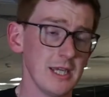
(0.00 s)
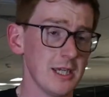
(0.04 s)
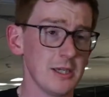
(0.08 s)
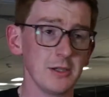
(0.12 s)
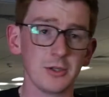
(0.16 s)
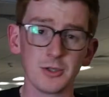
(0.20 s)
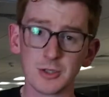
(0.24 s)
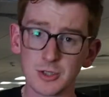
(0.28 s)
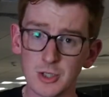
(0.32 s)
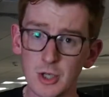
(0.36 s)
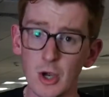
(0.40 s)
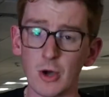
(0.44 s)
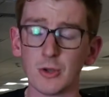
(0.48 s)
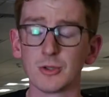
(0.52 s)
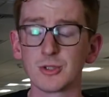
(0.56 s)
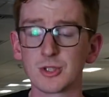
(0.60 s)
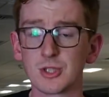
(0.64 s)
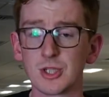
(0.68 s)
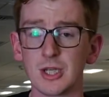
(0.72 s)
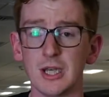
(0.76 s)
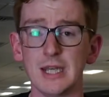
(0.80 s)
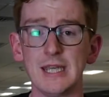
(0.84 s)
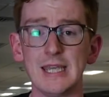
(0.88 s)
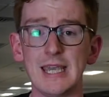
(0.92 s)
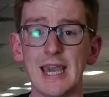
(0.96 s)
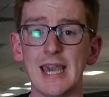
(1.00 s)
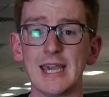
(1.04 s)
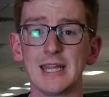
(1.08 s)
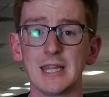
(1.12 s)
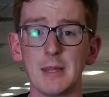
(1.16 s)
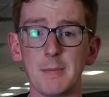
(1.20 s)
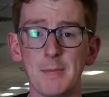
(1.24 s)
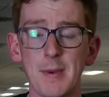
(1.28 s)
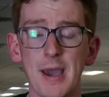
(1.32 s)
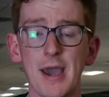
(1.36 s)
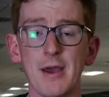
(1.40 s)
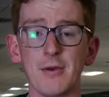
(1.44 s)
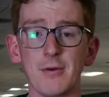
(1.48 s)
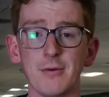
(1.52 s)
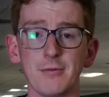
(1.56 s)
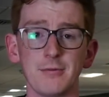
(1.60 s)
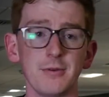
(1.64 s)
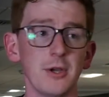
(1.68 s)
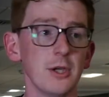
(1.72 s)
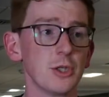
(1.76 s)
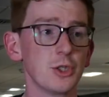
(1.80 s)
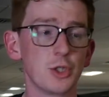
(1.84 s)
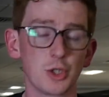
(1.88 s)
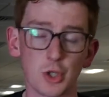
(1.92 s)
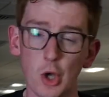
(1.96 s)
constantly getting the better of
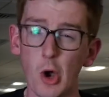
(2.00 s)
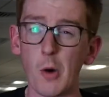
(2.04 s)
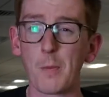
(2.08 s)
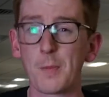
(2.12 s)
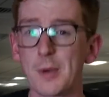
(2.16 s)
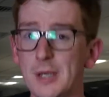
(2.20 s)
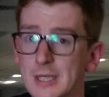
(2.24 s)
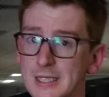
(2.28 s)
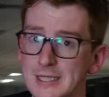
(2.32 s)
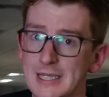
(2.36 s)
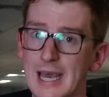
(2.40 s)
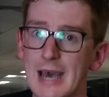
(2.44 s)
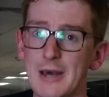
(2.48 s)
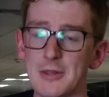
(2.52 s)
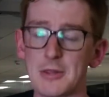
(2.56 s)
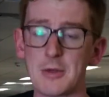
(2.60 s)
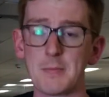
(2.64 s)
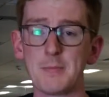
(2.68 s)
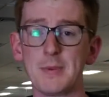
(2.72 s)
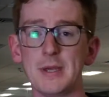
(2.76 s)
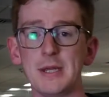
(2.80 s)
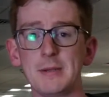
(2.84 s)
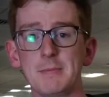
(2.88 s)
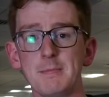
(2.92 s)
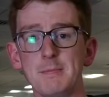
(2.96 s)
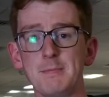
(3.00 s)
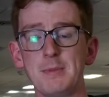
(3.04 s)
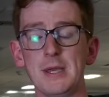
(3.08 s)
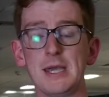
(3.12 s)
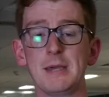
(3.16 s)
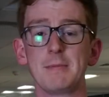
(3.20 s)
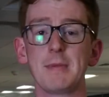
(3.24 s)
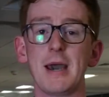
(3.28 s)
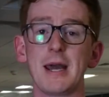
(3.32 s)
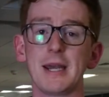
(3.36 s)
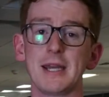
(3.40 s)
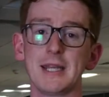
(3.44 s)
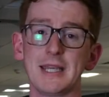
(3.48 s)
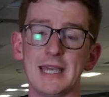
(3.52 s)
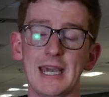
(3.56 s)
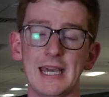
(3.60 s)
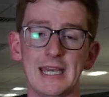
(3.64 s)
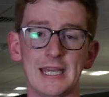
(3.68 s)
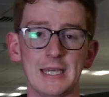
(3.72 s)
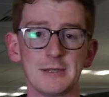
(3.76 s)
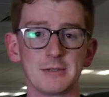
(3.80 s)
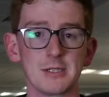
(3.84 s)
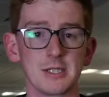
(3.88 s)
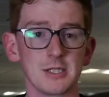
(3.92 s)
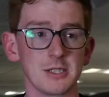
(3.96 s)
chopping down the big man and
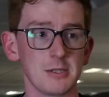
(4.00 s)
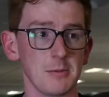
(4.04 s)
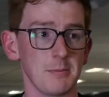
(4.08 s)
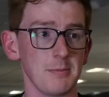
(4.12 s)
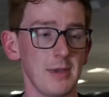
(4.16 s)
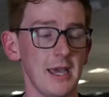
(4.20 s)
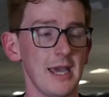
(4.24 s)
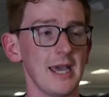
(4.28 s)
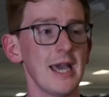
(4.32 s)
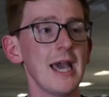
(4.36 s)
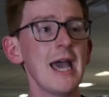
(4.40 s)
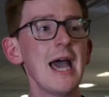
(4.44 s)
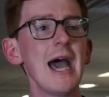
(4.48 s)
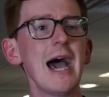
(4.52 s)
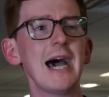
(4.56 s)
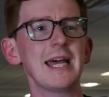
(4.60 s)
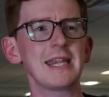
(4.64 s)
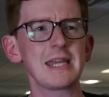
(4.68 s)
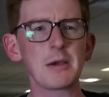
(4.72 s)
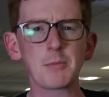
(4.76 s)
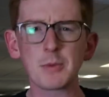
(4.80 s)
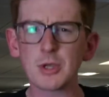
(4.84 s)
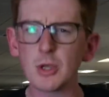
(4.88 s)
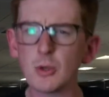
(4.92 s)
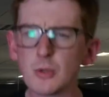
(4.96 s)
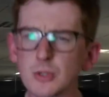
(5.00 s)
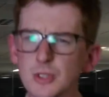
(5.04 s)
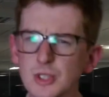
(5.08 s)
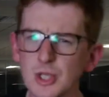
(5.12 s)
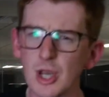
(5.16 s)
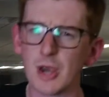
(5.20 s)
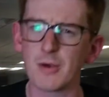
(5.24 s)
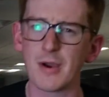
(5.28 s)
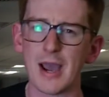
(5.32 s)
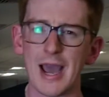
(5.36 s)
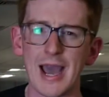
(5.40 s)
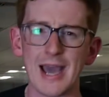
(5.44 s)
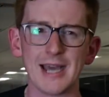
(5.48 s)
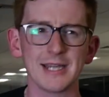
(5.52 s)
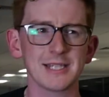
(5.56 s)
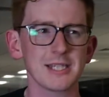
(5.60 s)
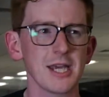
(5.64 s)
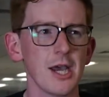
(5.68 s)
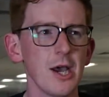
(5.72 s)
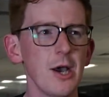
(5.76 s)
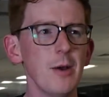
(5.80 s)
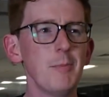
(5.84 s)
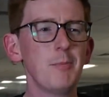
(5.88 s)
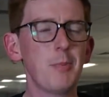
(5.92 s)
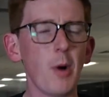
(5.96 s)
getting him to submit. And then we also had
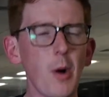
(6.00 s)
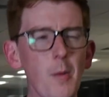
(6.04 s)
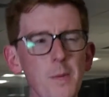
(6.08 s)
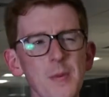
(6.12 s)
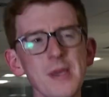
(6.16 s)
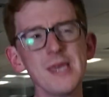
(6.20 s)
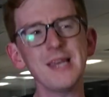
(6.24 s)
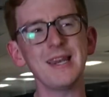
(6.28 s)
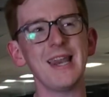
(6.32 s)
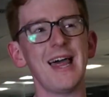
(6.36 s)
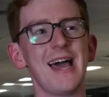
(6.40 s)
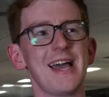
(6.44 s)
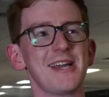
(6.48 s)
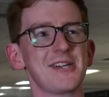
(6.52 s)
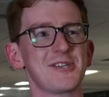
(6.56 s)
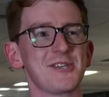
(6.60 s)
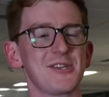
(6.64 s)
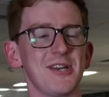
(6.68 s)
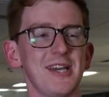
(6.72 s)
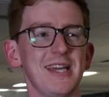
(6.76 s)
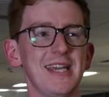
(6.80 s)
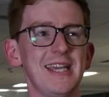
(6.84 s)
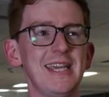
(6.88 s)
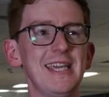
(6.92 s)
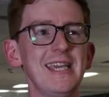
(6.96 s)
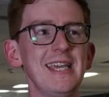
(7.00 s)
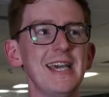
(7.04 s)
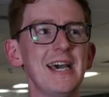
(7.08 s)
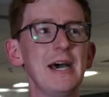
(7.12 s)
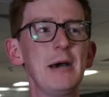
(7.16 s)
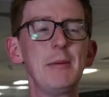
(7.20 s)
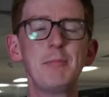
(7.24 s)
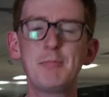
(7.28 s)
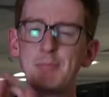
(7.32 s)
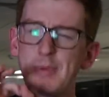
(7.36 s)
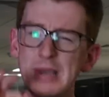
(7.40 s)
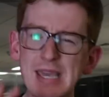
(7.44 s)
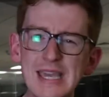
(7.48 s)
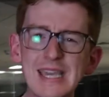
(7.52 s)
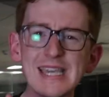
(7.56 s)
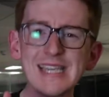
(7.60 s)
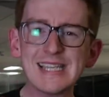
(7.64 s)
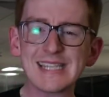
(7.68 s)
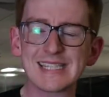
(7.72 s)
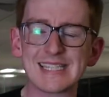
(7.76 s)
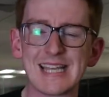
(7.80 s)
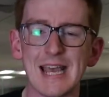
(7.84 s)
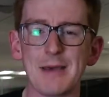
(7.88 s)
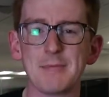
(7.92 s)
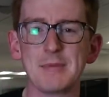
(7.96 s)
Bobby Lashley beating
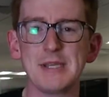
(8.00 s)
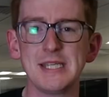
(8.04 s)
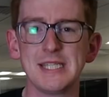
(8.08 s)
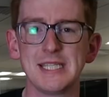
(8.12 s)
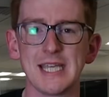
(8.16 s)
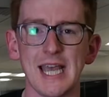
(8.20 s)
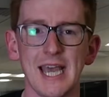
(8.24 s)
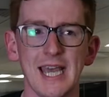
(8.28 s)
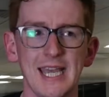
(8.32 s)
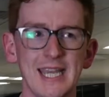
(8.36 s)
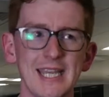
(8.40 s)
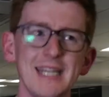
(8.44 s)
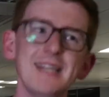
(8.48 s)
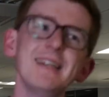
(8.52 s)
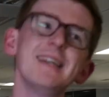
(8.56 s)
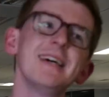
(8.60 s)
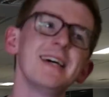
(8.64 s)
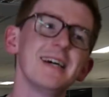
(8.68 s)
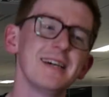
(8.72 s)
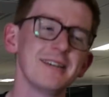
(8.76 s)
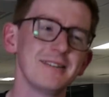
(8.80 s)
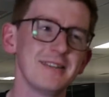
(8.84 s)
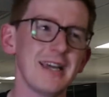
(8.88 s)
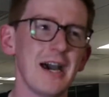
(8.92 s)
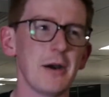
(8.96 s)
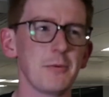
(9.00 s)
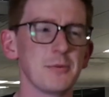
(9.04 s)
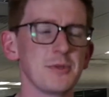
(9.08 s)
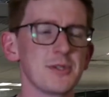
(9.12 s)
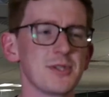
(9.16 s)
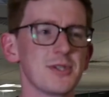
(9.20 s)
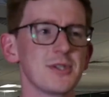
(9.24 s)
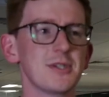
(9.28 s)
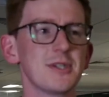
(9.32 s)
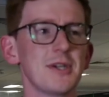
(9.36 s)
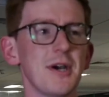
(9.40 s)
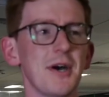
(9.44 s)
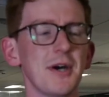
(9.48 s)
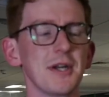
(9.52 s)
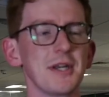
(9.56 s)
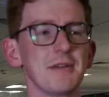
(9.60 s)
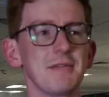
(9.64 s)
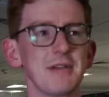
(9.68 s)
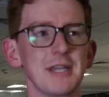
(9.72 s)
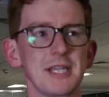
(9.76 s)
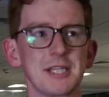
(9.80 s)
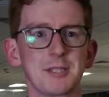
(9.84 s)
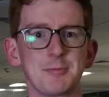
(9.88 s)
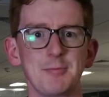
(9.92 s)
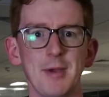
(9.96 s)
Sami Zayn. That was kind of
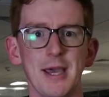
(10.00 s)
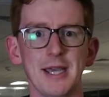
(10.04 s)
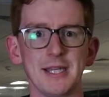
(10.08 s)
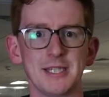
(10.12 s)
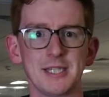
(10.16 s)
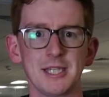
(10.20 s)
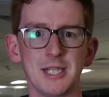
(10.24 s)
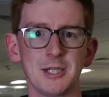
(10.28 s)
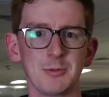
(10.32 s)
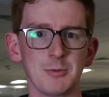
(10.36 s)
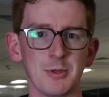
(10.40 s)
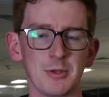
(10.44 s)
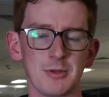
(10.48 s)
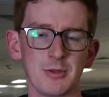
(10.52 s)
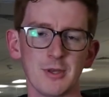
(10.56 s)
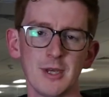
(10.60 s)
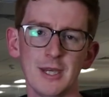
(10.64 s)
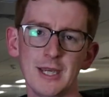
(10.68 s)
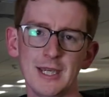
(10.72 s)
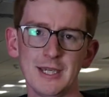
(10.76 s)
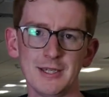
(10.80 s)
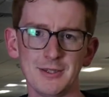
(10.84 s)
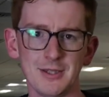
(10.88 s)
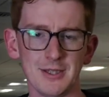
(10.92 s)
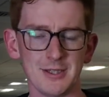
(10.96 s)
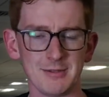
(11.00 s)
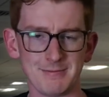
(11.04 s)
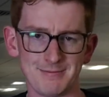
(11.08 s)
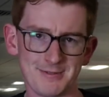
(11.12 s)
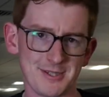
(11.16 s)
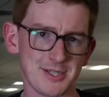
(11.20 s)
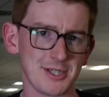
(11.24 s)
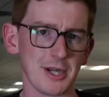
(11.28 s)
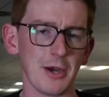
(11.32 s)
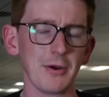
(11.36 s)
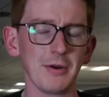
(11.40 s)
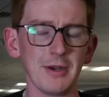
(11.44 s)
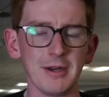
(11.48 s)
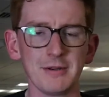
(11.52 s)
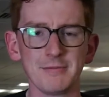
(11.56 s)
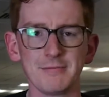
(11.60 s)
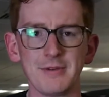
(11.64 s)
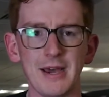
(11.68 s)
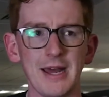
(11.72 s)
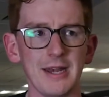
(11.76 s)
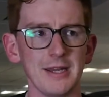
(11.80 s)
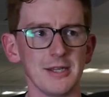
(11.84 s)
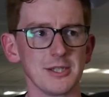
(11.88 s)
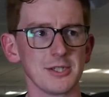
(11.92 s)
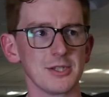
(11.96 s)
expected with the stolen
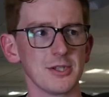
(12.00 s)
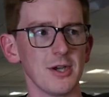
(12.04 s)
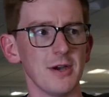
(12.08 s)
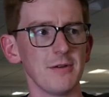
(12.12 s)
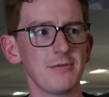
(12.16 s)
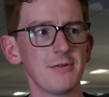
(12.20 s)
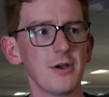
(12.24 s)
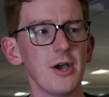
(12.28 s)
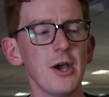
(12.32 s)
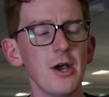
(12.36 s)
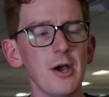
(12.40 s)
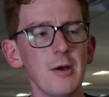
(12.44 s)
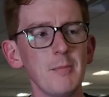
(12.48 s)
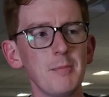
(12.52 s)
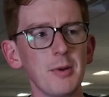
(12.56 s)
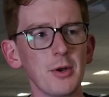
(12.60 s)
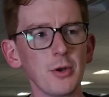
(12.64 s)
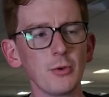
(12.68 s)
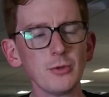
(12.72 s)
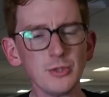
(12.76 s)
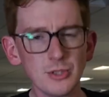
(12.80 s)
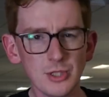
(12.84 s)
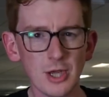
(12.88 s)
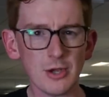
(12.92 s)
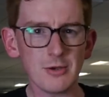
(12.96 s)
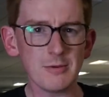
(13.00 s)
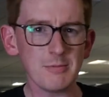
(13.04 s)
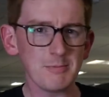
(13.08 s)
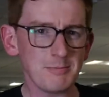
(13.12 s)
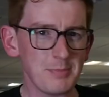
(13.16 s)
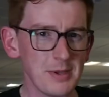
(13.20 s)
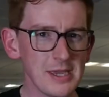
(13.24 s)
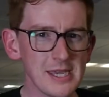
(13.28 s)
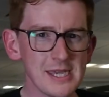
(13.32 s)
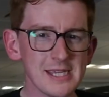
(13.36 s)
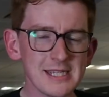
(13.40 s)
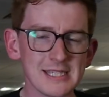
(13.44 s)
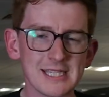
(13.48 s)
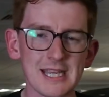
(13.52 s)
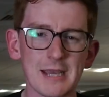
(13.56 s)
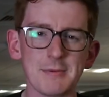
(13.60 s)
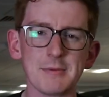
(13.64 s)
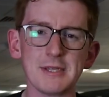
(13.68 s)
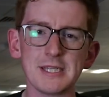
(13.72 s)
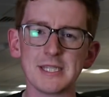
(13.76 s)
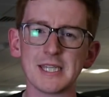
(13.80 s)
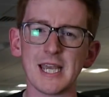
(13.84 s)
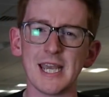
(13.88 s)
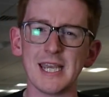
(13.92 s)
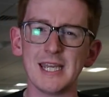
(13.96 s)
valor stuff, but also beating
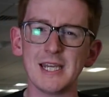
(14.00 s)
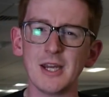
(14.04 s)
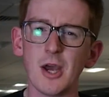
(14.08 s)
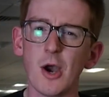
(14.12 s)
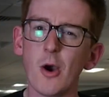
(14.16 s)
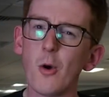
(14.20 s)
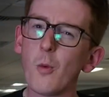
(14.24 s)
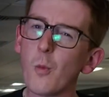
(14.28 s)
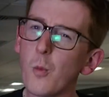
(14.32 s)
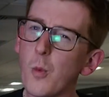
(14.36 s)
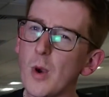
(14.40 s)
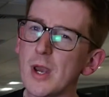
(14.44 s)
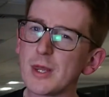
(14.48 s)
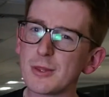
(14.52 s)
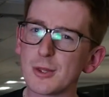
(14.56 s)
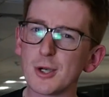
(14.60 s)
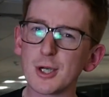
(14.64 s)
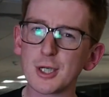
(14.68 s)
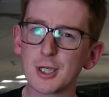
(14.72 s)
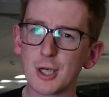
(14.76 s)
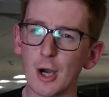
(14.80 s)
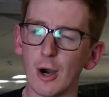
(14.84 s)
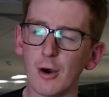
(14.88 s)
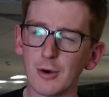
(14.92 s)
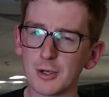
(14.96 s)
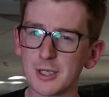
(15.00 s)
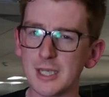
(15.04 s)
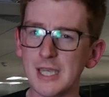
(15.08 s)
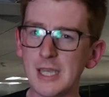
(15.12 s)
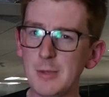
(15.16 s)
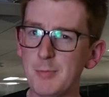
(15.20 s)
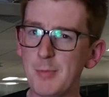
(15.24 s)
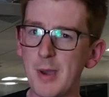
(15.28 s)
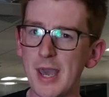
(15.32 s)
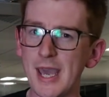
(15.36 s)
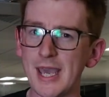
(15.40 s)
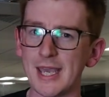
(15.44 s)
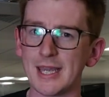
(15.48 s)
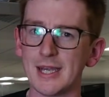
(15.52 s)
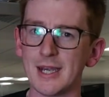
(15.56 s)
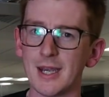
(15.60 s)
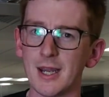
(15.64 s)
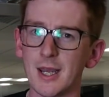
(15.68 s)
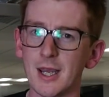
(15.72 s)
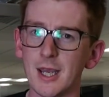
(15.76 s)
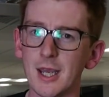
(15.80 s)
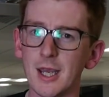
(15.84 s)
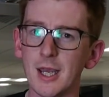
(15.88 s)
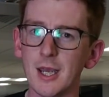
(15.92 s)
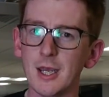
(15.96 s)
Sami Zayn with a cocky pin.